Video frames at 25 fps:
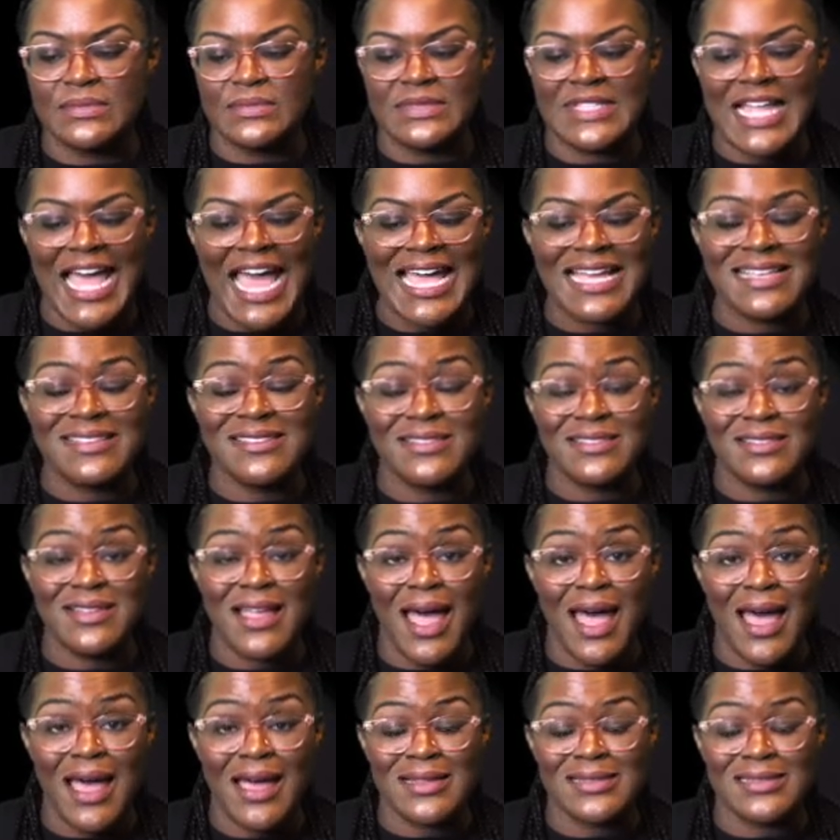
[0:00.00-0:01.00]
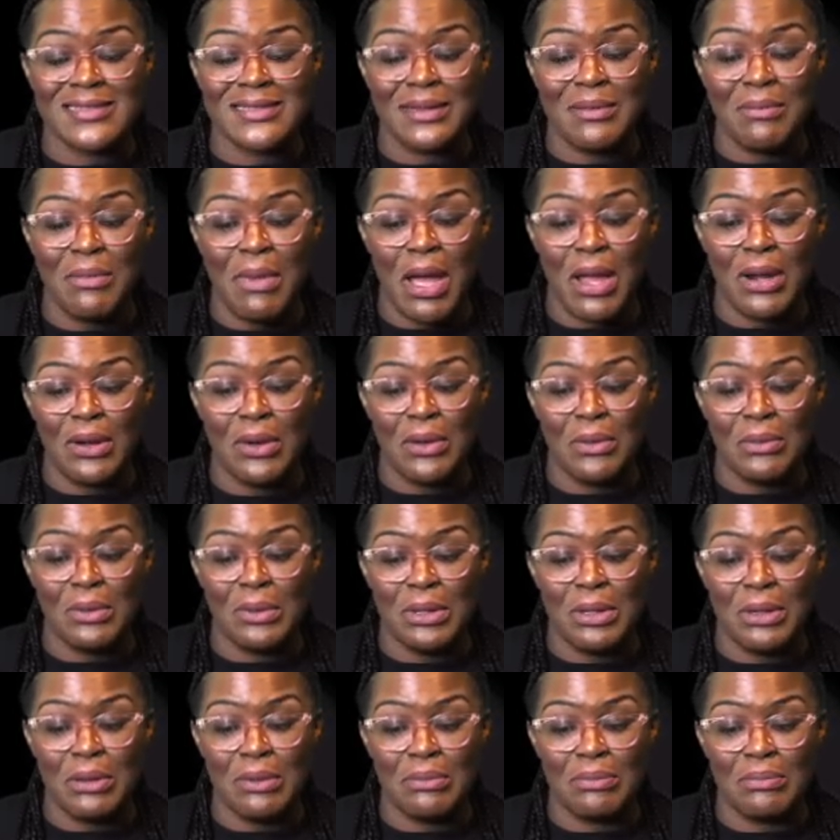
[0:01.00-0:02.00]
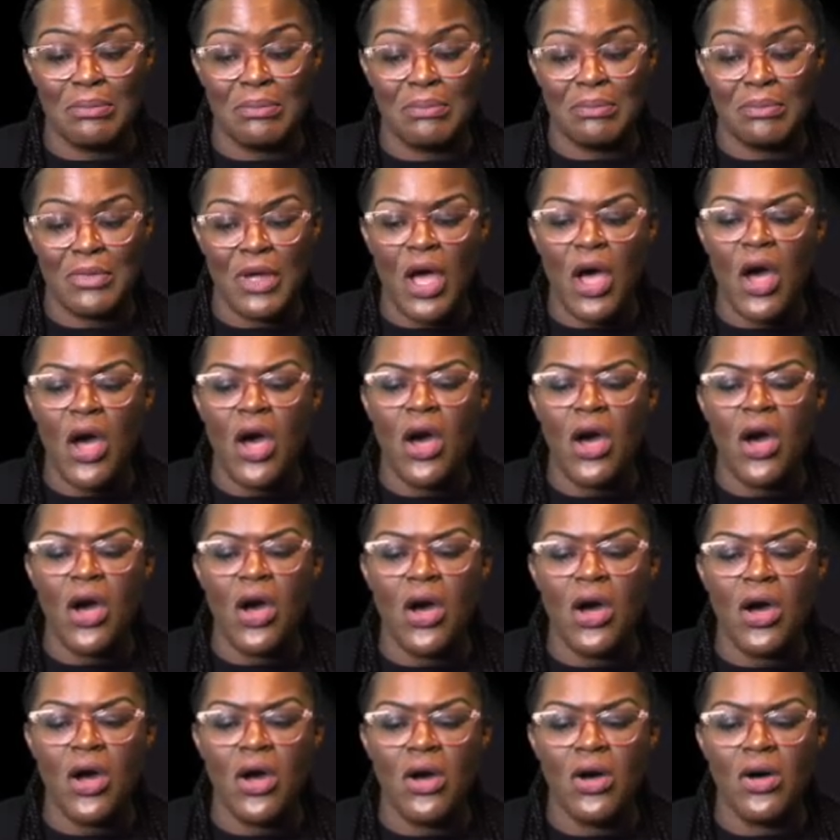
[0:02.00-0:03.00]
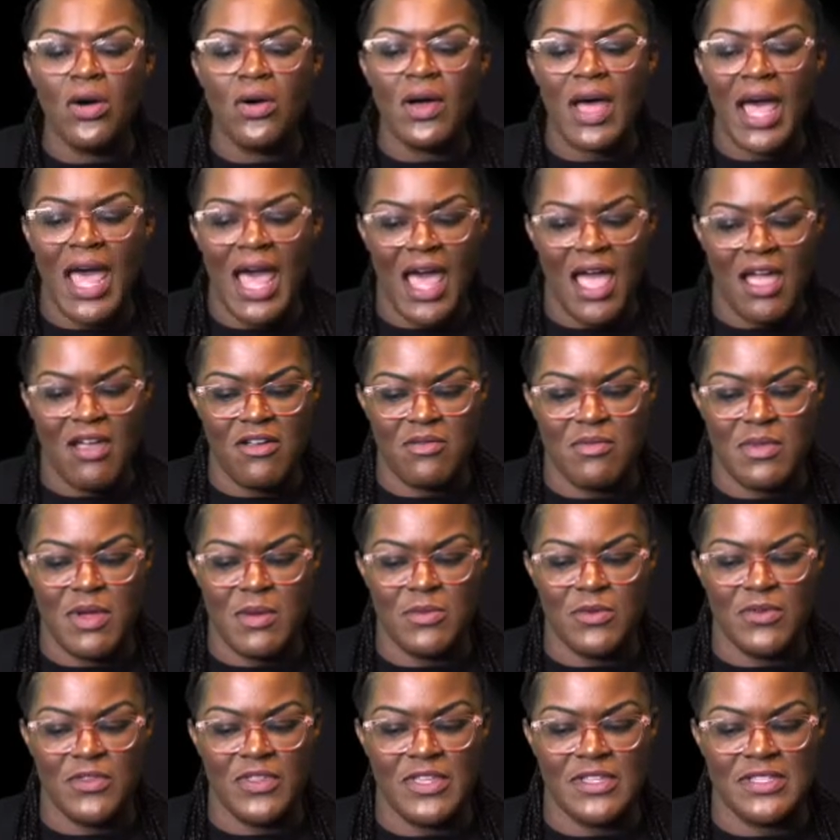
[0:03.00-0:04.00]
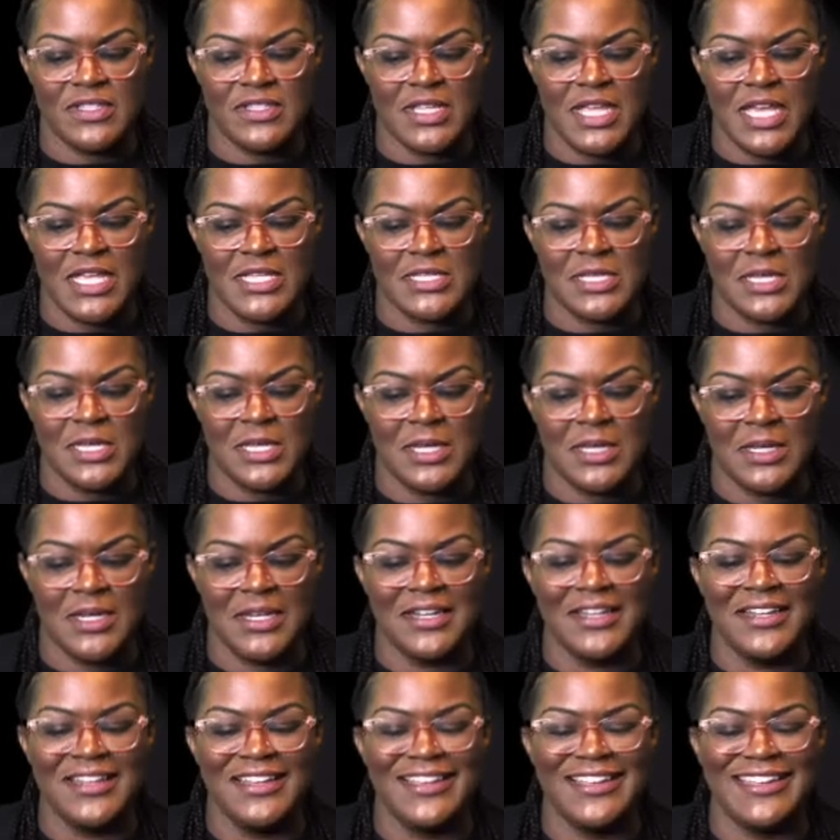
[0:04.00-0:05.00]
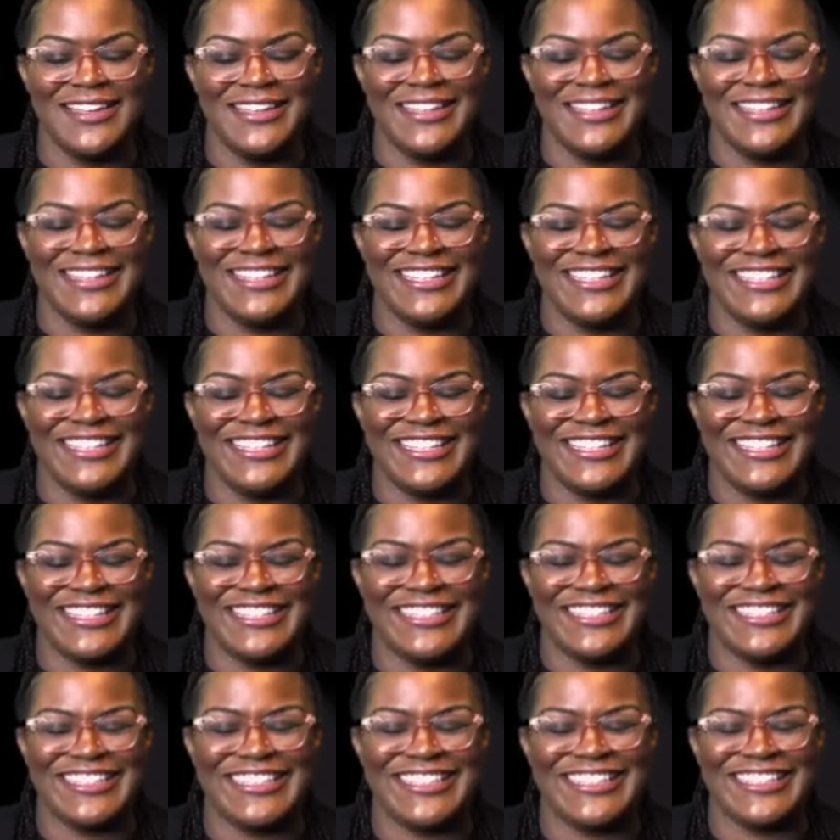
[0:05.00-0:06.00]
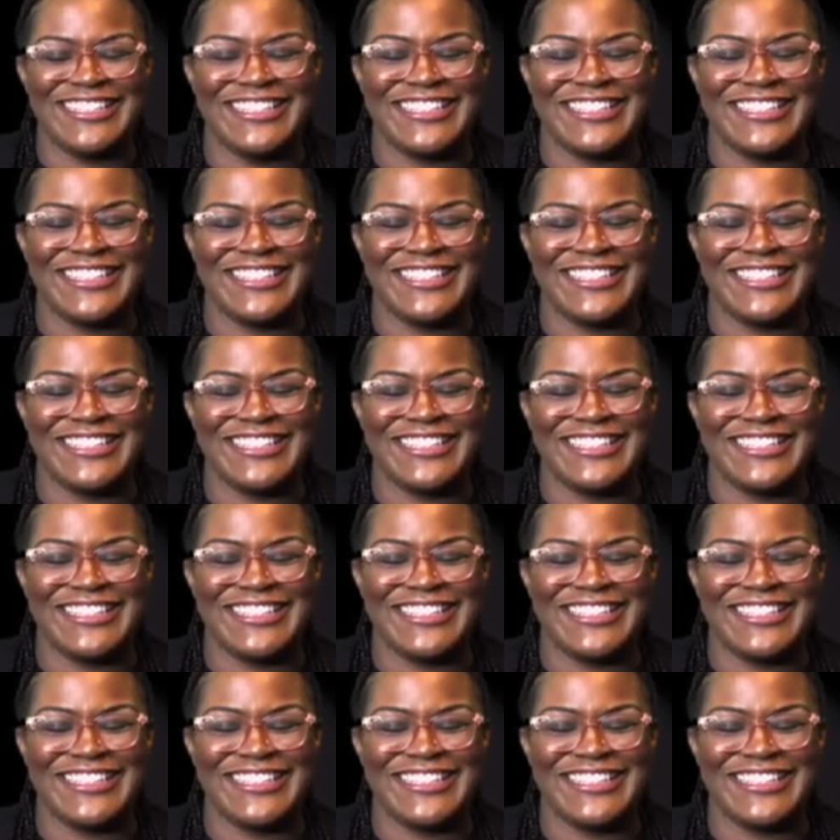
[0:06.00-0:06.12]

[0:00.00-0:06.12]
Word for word: that is not a monomial. Oh, I remember this lesson.